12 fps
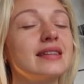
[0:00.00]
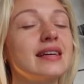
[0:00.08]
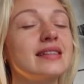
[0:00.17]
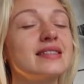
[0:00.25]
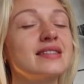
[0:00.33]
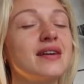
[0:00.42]

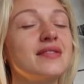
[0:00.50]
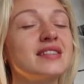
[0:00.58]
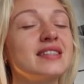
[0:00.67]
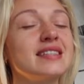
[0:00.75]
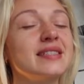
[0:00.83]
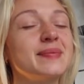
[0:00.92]

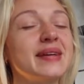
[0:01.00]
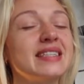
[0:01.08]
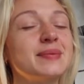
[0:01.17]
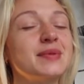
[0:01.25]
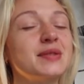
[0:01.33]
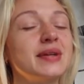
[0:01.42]
soften the space
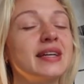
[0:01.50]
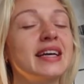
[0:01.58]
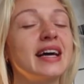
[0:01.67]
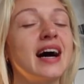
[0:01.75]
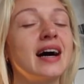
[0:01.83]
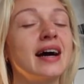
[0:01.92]
between the
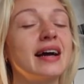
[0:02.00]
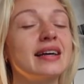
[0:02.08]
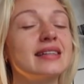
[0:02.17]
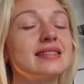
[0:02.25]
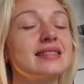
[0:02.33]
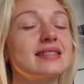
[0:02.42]

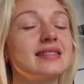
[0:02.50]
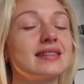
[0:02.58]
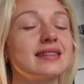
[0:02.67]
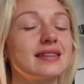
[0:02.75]
eyes.